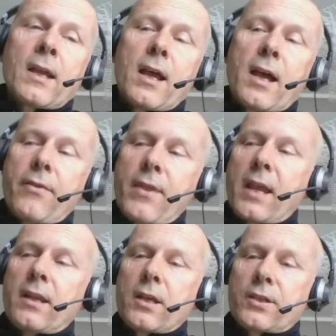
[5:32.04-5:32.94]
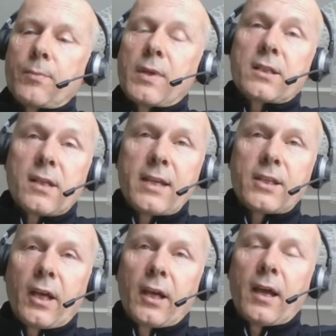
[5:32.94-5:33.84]
And then some years
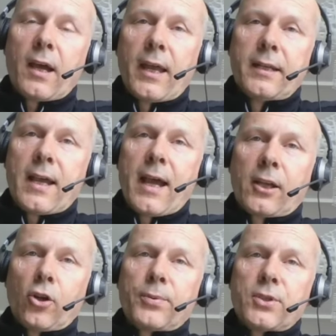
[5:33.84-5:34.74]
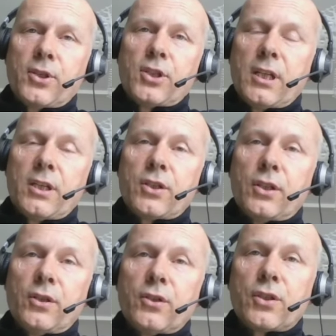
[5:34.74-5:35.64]
later, I had an opportunity
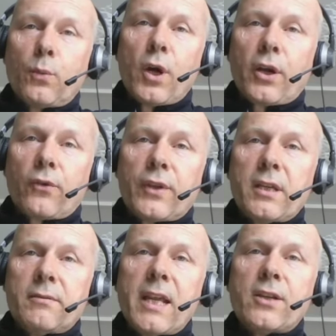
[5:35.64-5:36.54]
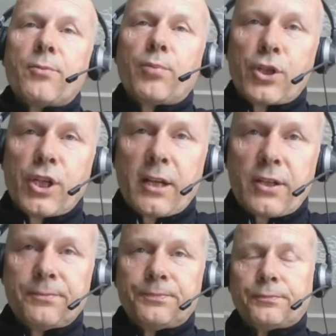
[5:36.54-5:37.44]
to work on the Eden
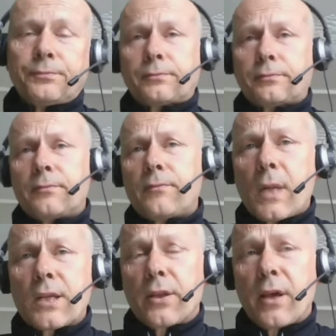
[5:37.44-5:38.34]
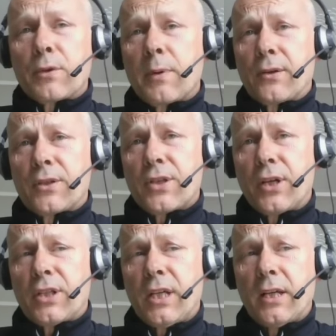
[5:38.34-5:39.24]
project. So that was when I was
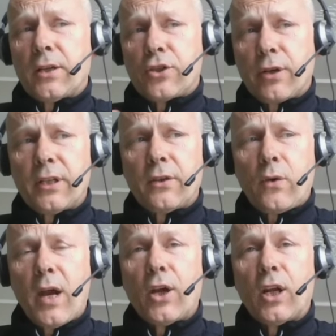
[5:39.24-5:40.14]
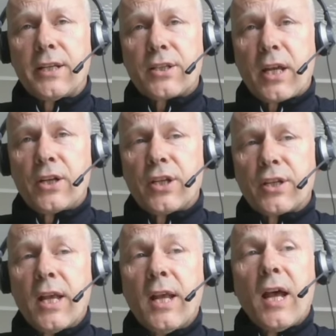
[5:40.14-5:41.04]
30. I joined in the quite early
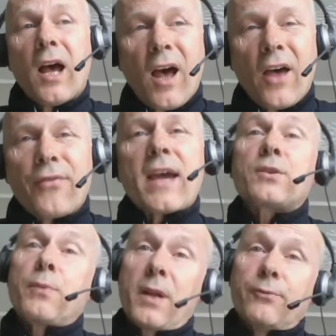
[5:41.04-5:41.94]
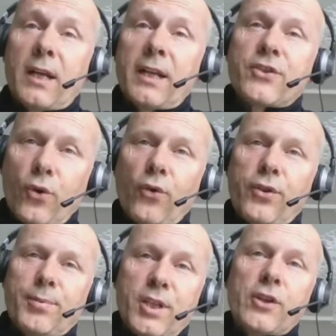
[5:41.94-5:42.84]
stages. And that's when I really saw
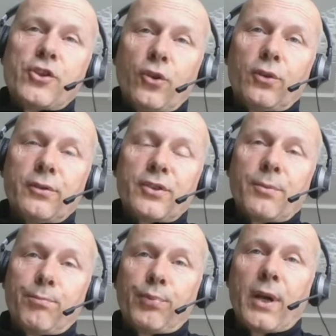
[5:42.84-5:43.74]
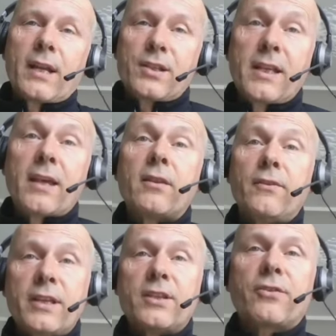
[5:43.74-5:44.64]
the potential to bring together
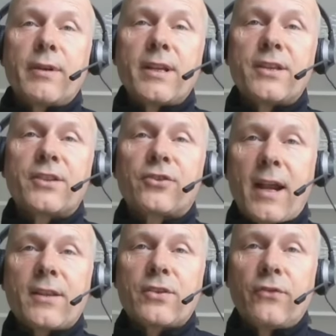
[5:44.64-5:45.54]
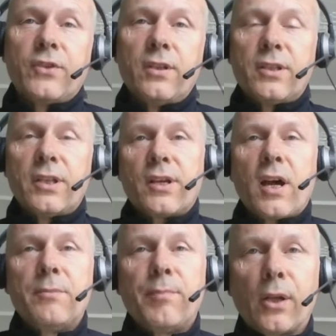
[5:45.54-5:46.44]
these three strands of
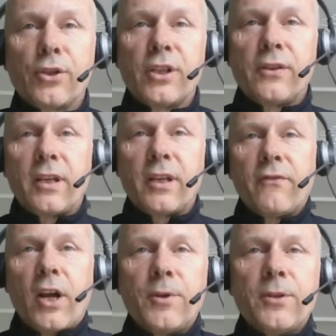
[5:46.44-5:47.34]
design, biology, and the environment.